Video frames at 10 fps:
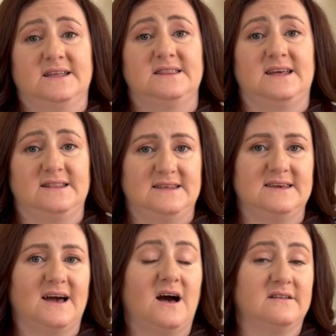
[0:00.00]
than
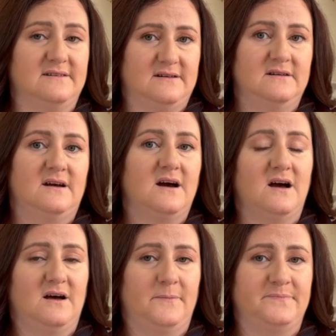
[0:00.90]
the other
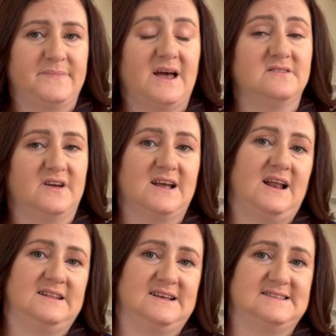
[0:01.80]
Advent
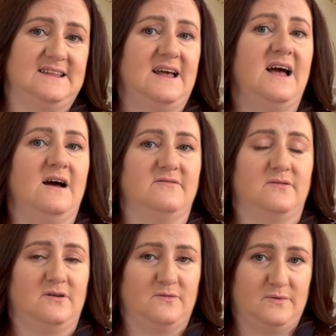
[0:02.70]
calendars that I have
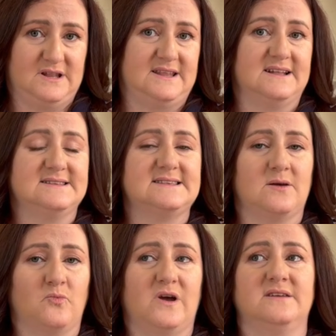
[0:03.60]
with that
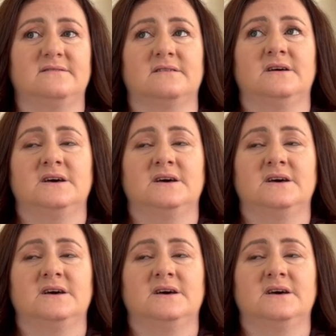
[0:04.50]
same weight.